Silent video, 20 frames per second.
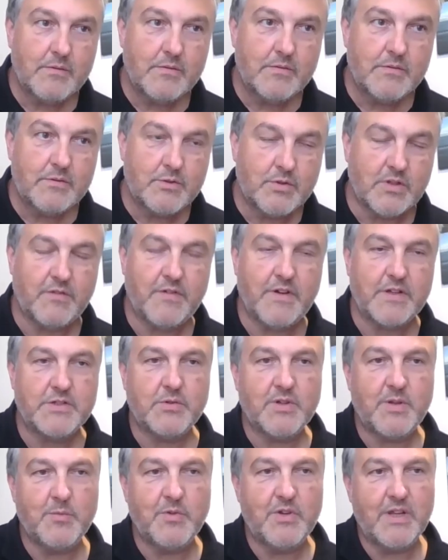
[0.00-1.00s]
So the virtual
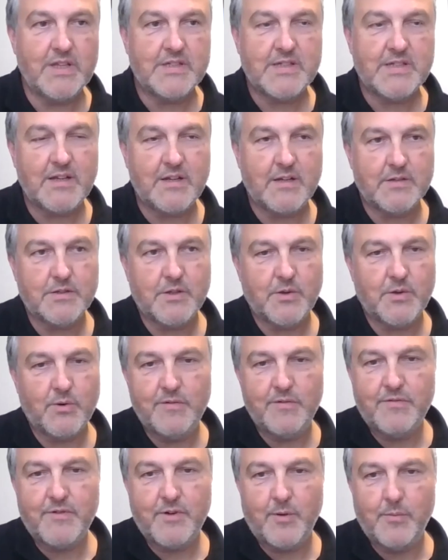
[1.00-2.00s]
community centre has
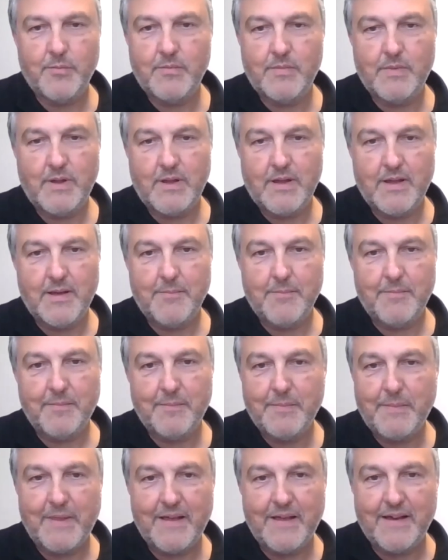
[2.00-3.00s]
grown from
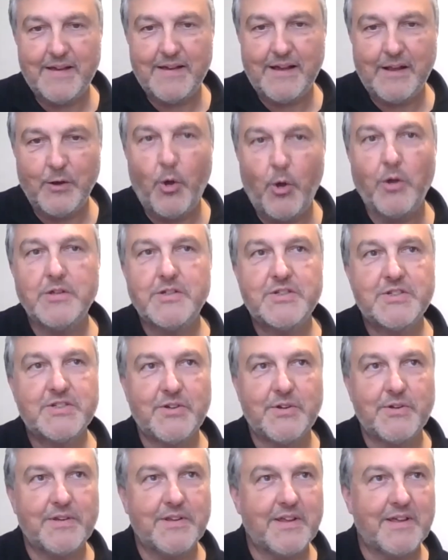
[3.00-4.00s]
um, a, launch
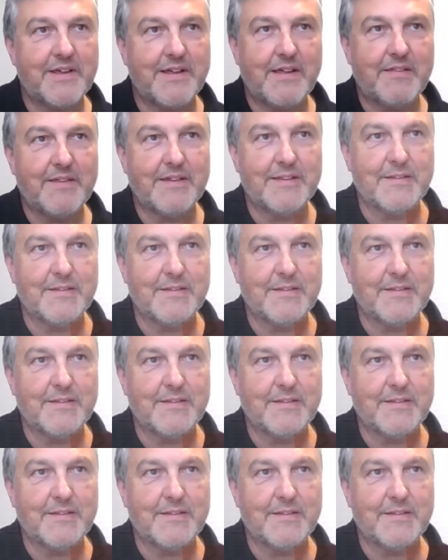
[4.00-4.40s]
on the I think the